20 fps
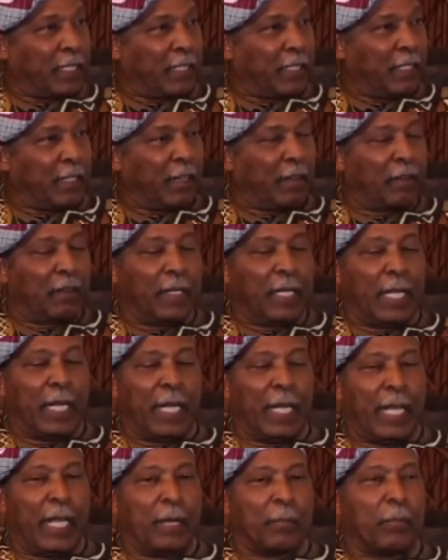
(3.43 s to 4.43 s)
You
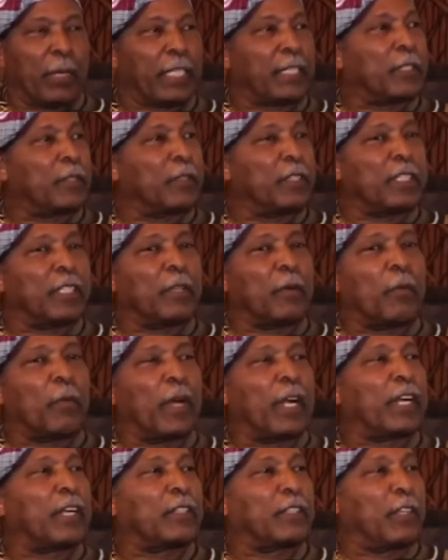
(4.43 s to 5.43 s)
know, but the
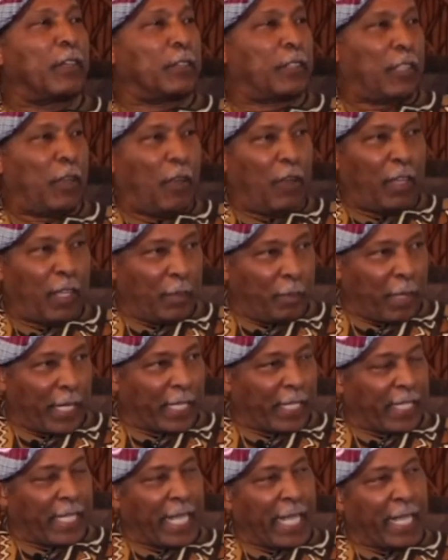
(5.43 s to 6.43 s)
world don't talk about that.